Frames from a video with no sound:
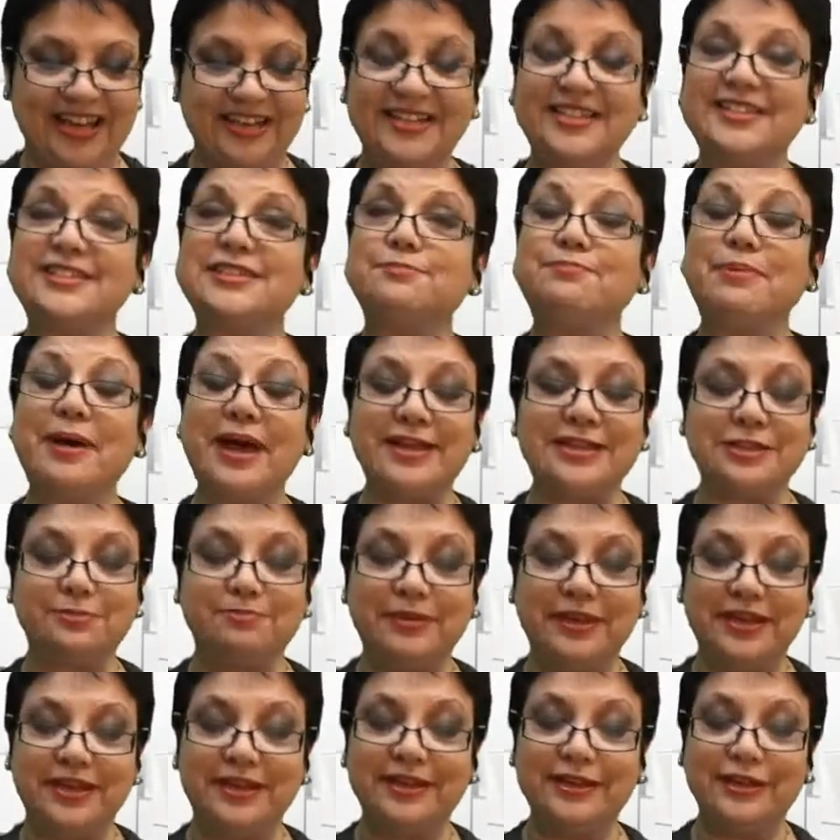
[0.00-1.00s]

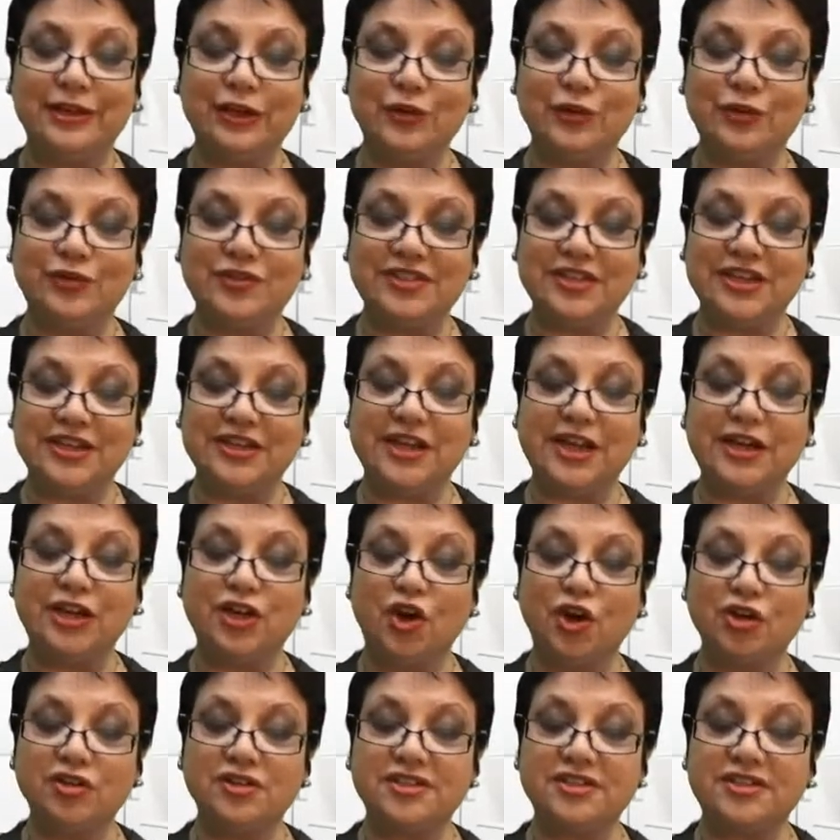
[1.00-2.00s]
Despite being used in a
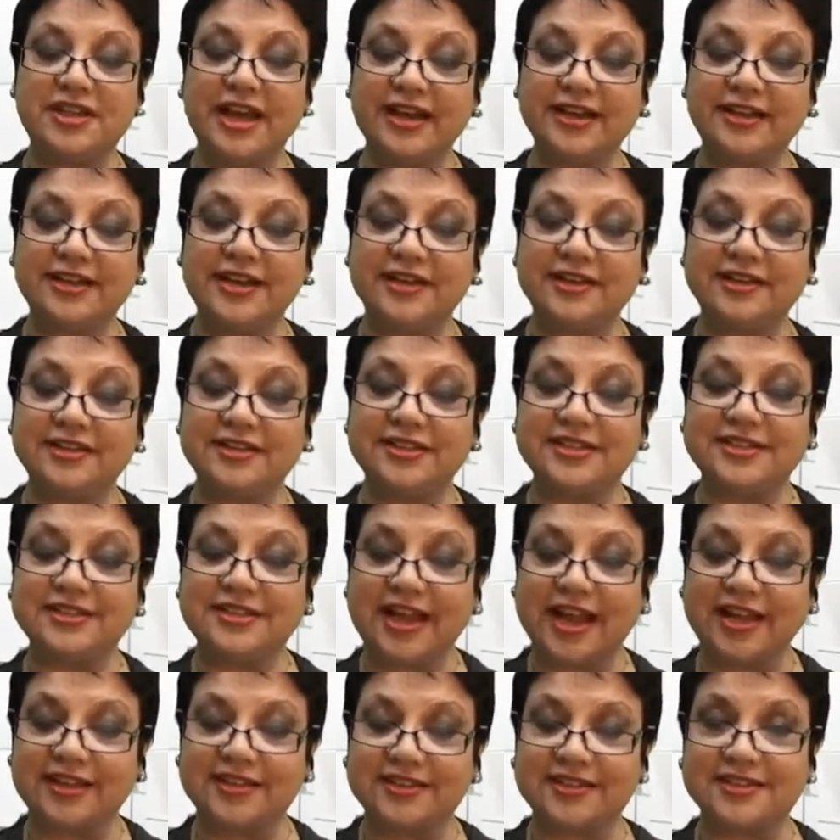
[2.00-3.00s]
non-technical
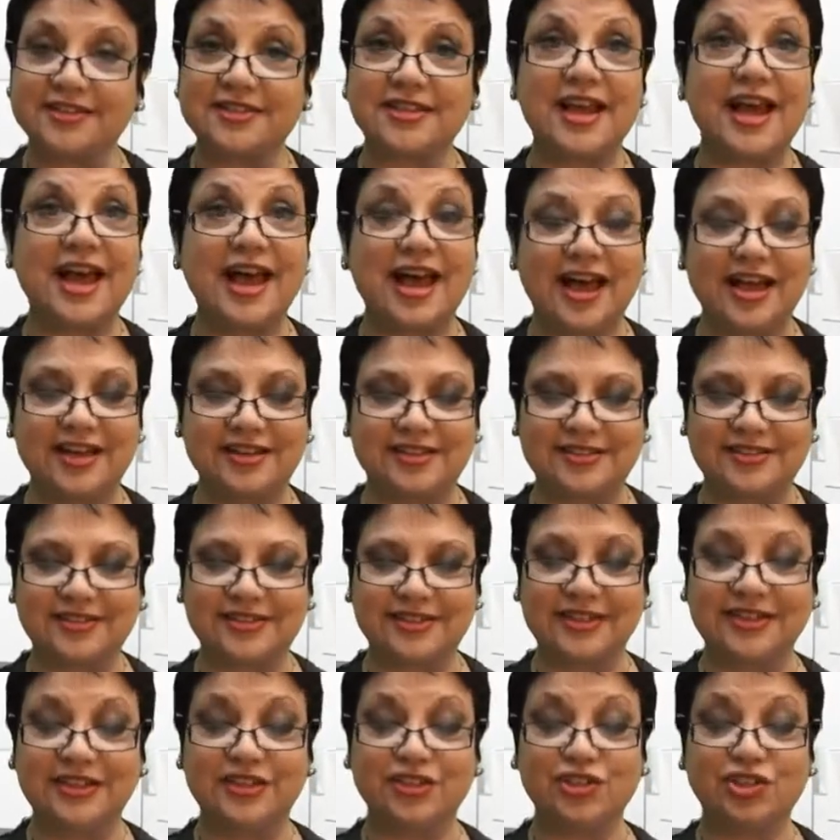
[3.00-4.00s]
sense
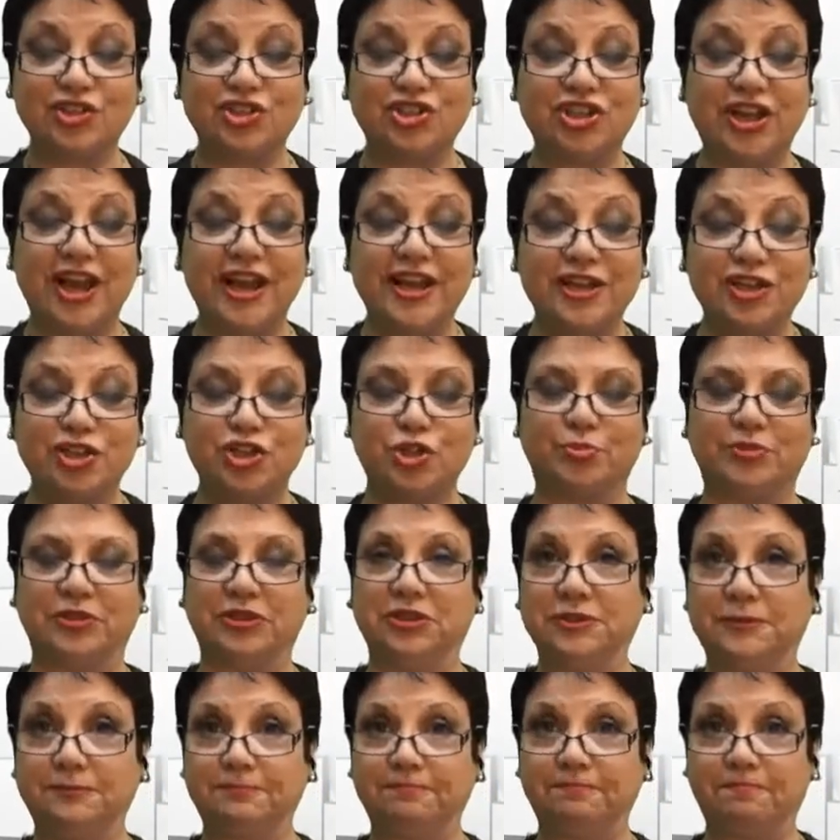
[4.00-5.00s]
as
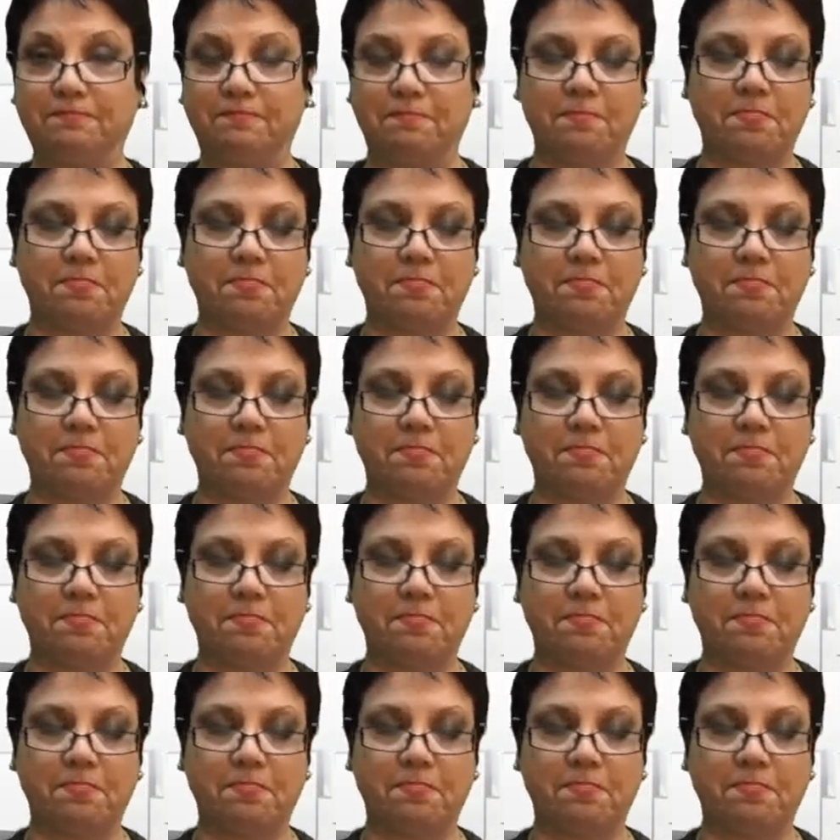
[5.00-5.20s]
interchangeable,